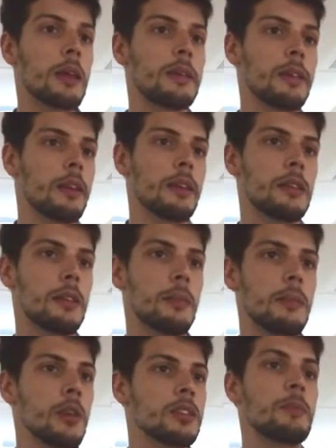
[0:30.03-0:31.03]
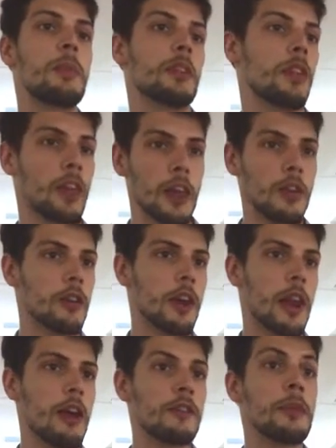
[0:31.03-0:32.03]
the most important thing you
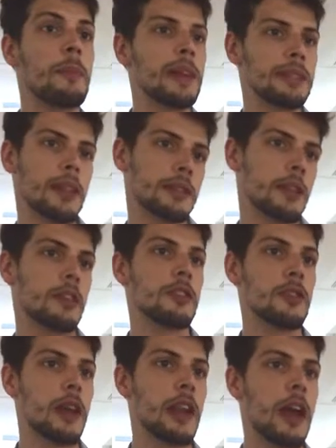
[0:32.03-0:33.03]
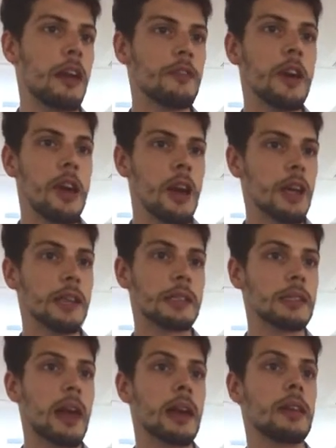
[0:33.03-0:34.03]
can have, the best asset you can have,
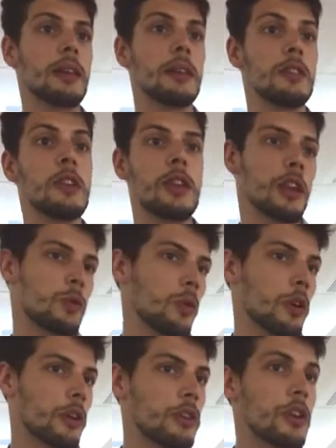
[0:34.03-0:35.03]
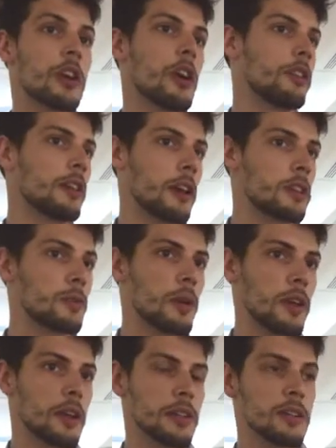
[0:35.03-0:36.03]
is like your network, your contacts.
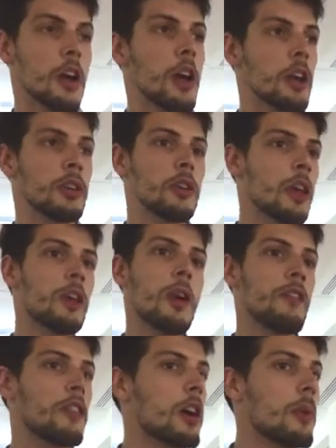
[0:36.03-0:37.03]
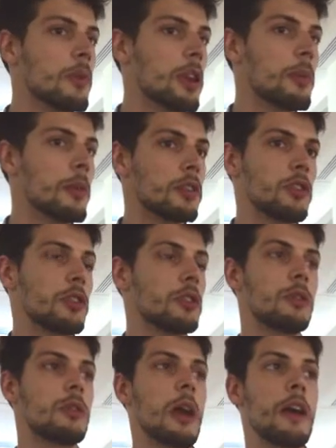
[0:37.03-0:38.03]
Because today you have a company, but you
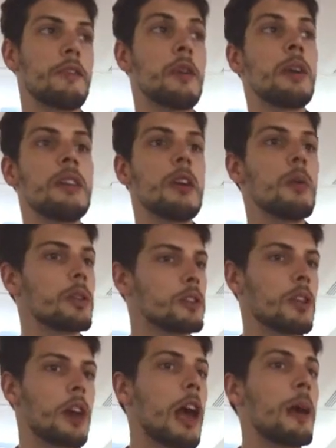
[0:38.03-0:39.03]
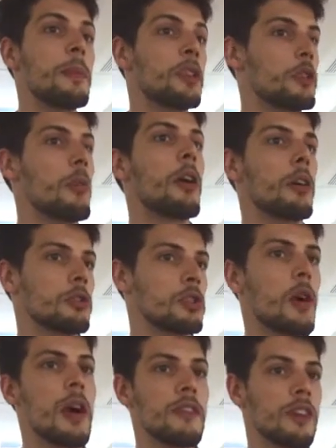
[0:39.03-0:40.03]
have no idea what's going to happen tomorrow.
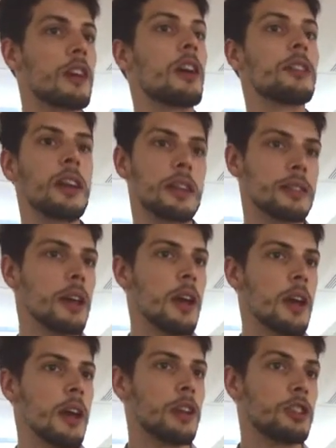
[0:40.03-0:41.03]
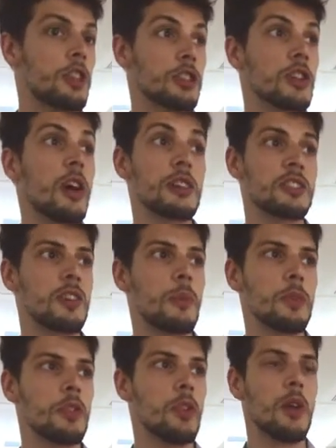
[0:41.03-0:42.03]
So having contacts is just
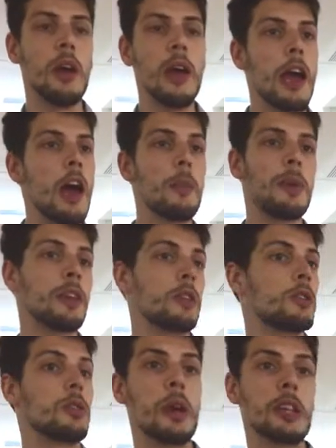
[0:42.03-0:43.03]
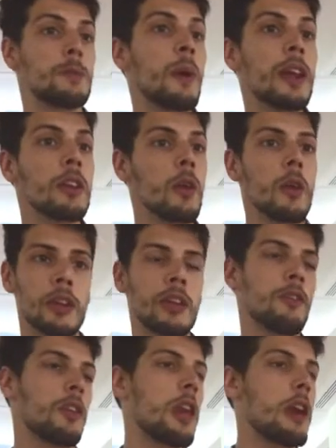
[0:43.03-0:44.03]
awesome to helping to expand or
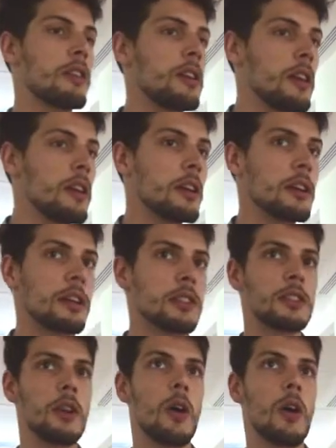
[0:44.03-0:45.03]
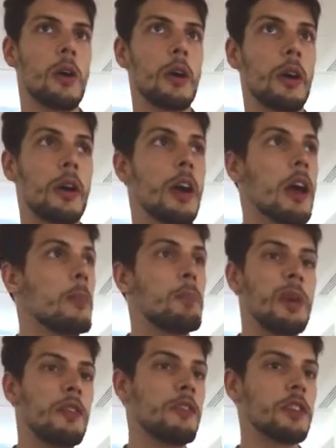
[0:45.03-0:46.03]
give any ideas or
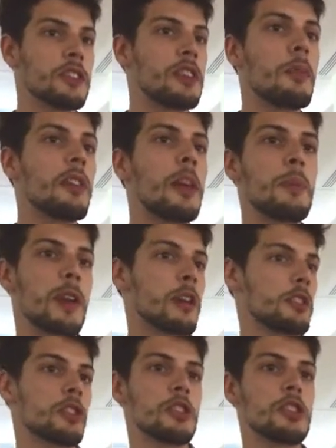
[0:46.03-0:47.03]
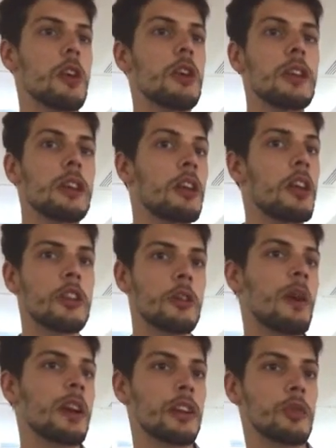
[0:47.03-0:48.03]
pivot something because you saw that
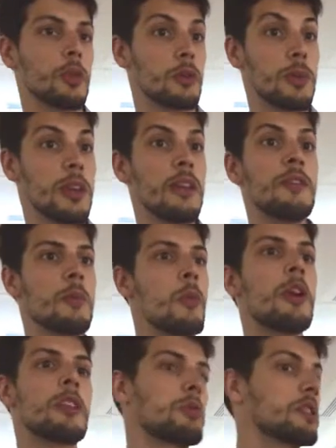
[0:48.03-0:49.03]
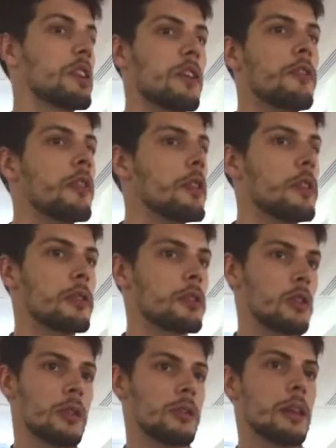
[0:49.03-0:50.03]
another market would be even more interesting for you.
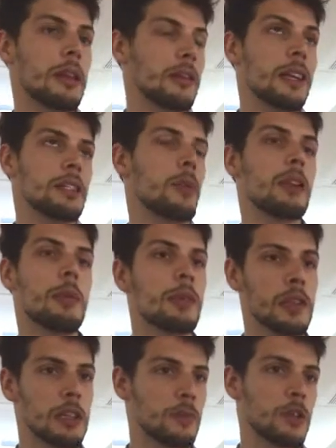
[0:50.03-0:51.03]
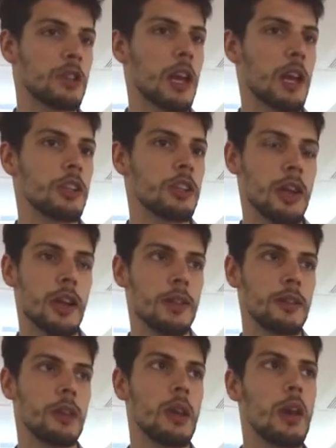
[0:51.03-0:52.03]
So that's great about Lisbon Challenge.
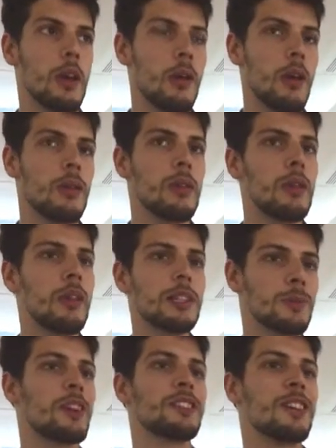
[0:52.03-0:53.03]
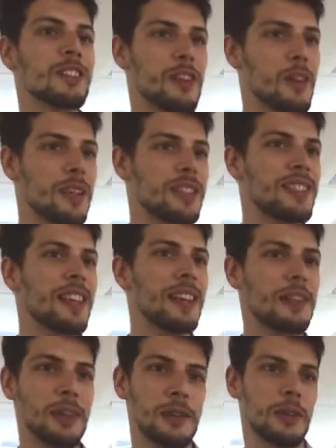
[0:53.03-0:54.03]
And well, Lisbon is also a great
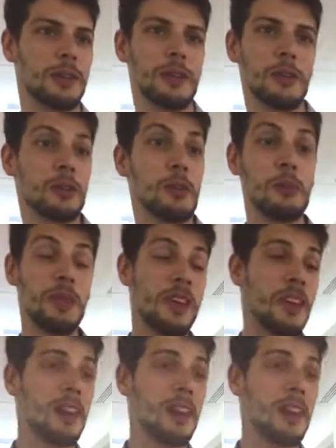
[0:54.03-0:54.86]
city to be